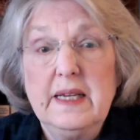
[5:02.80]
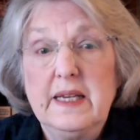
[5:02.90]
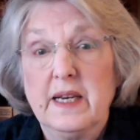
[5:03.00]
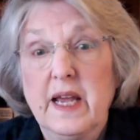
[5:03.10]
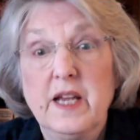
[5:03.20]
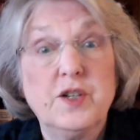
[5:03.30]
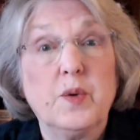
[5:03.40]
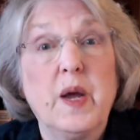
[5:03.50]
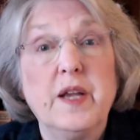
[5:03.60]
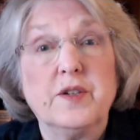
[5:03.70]
in
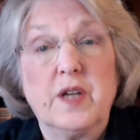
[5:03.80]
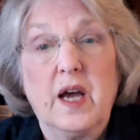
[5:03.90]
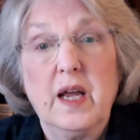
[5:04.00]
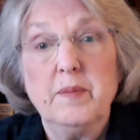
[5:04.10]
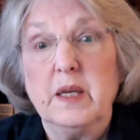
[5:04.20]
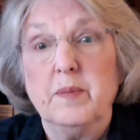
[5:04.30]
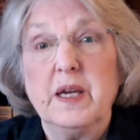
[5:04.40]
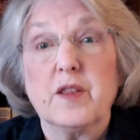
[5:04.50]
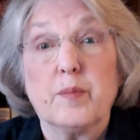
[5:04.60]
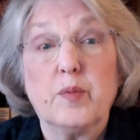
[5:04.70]
age-to-age timekeeping,
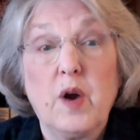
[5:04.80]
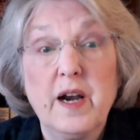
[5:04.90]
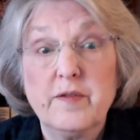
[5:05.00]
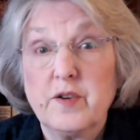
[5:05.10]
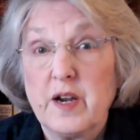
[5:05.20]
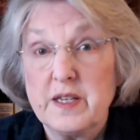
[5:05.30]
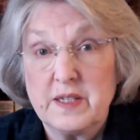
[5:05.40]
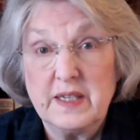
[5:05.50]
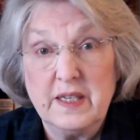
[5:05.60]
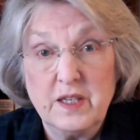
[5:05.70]
and the bride of
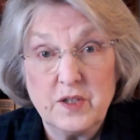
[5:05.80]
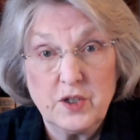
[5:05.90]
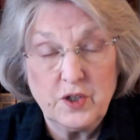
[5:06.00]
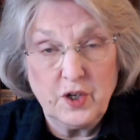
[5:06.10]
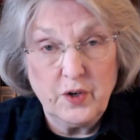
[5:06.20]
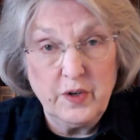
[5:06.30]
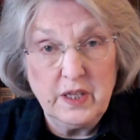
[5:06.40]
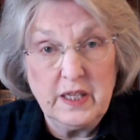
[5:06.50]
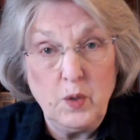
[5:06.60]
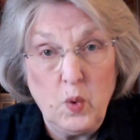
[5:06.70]
Christ is
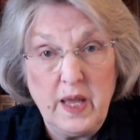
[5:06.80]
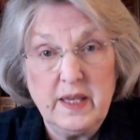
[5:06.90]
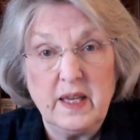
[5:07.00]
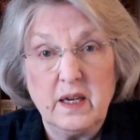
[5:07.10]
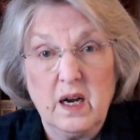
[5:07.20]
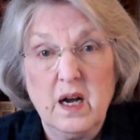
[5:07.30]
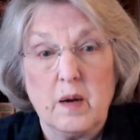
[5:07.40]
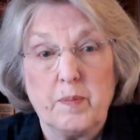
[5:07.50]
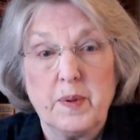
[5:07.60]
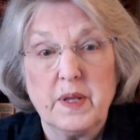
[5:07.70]
currently waking
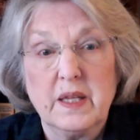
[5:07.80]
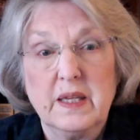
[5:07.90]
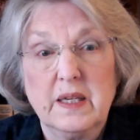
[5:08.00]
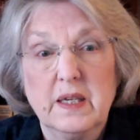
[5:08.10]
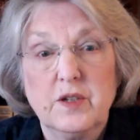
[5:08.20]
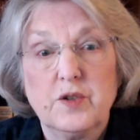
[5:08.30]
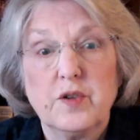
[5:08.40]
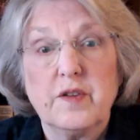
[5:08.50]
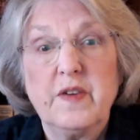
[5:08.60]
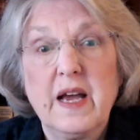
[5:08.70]
up to
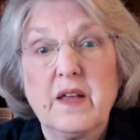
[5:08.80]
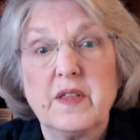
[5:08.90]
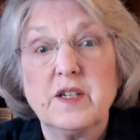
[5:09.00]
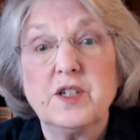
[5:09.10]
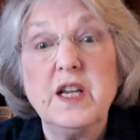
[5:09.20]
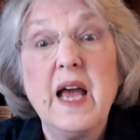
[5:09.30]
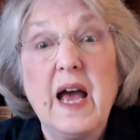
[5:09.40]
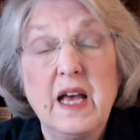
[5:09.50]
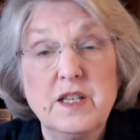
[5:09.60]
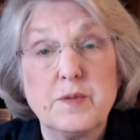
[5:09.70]
the fact that she
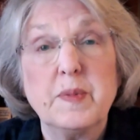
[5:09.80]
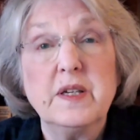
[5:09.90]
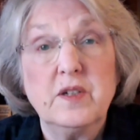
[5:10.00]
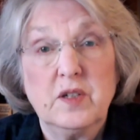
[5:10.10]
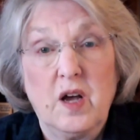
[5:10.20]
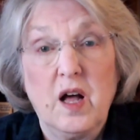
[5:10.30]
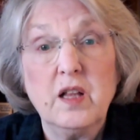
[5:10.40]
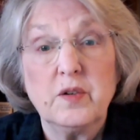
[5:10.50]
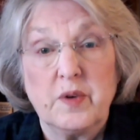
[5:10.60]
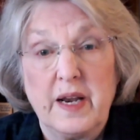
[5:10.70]
has been
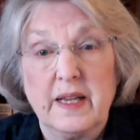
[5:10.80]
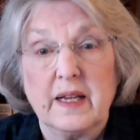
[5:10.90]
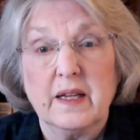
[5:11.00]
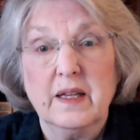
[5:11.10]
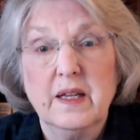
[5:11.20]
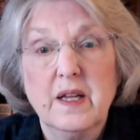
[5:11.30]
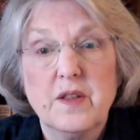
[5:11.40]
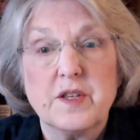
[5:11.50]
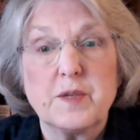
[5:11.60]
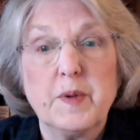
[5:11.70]
tolerating
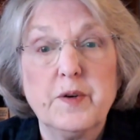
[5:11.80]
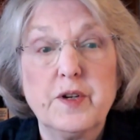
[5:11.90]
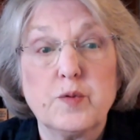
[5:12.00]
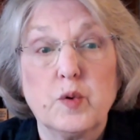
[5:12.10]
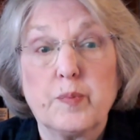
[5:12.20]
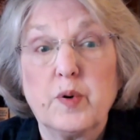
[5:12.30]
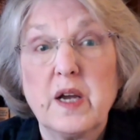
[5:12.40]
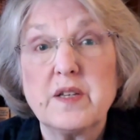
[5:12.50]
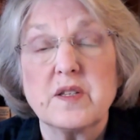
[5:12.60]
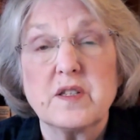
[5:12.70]
the spiritual
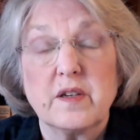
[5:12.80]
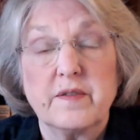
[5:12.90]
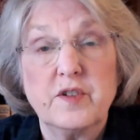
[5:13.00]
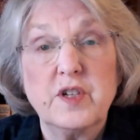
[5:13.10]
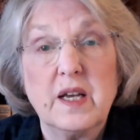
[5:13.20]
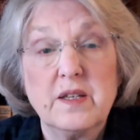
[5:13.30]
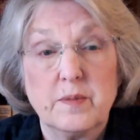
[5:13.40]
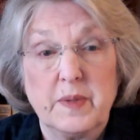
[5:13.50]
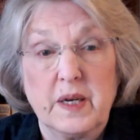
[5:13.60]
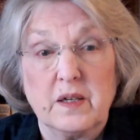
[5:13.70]
presence of
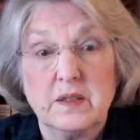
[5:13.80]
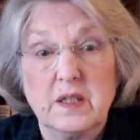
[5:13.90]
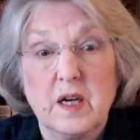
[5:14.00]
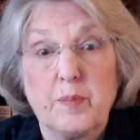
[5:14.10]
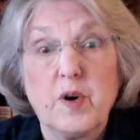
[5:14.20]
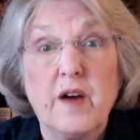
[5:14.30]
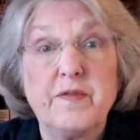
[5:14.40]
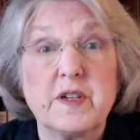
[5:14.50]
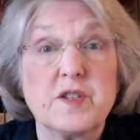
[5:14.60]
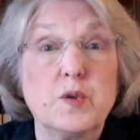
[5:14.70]
Jezebel, a
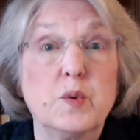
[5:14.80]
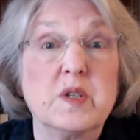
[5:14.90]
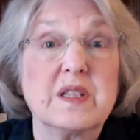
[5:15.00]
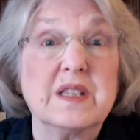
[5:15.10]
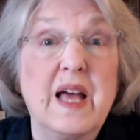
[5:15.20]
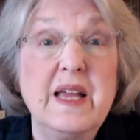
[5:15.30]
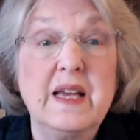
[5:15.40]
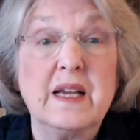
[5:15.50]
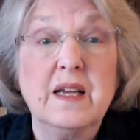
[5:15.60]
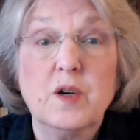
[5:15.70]
prophetess who is
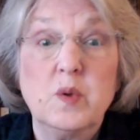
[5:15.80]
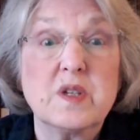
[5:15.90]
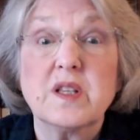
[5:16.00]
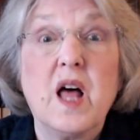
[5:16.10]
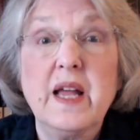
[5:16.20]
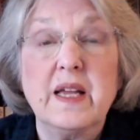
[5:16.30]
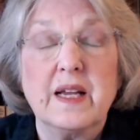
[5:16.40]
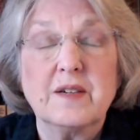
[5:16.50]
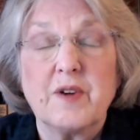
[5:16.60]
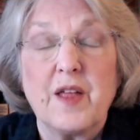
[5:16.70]
lying
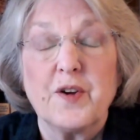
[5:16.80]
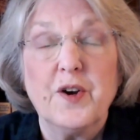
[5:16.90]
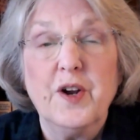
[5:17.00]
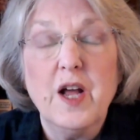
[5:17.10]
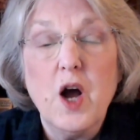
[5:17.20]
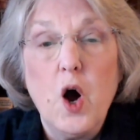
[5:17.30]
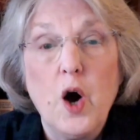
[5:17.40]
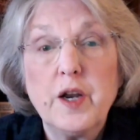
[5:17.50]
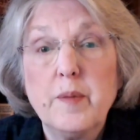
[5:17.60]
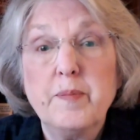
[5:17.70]

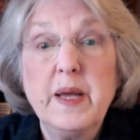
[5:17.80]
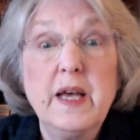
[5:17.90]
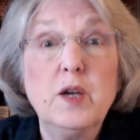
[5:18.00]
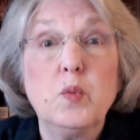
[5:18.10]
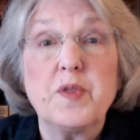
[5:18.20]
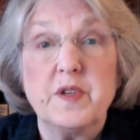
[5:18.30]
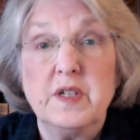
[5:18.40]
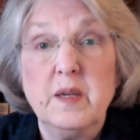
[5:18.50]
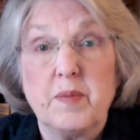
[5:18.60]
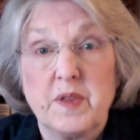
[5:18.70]
on a bed with the
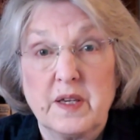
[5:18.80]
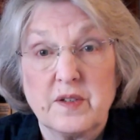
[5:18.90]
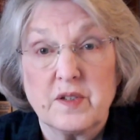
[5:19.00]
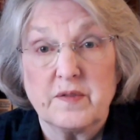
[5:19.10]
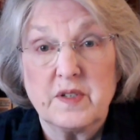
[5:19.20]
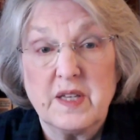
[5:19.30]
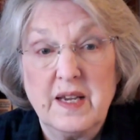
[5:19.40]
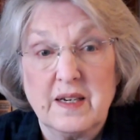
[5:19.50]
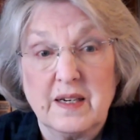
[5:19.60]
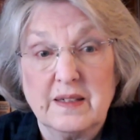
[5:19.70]
deep things of
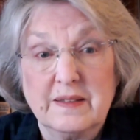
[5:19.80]
Satan.